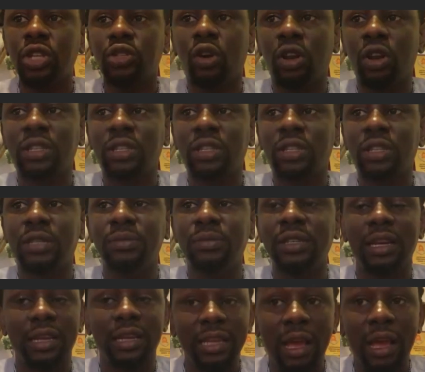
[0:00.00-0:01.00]
call us
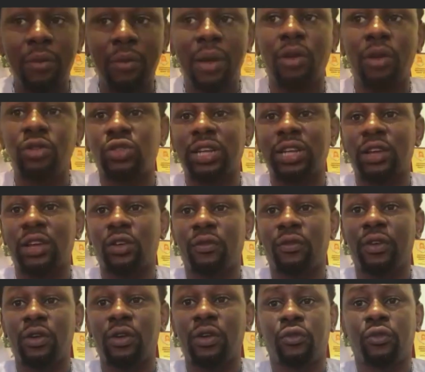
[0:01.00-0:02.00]
immediately, and we're going to track your
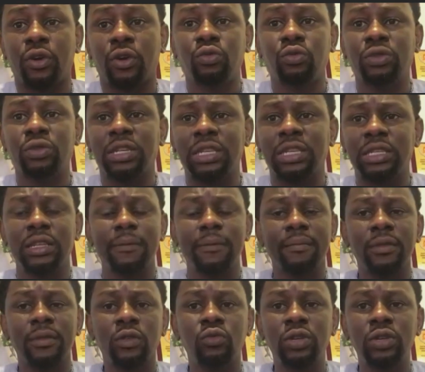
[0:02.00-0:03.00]
vehicle for you
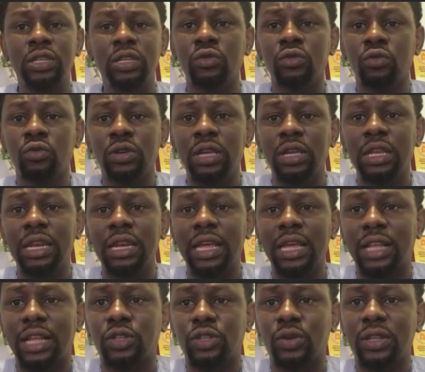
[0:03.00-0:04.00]
within
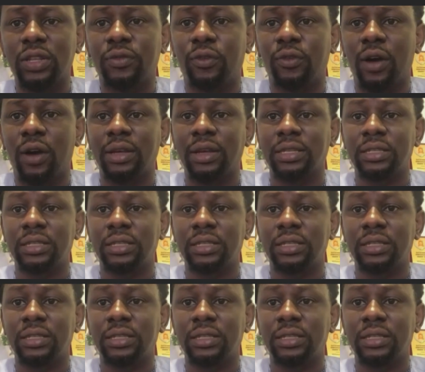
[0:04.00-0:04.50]
less than 24 hours.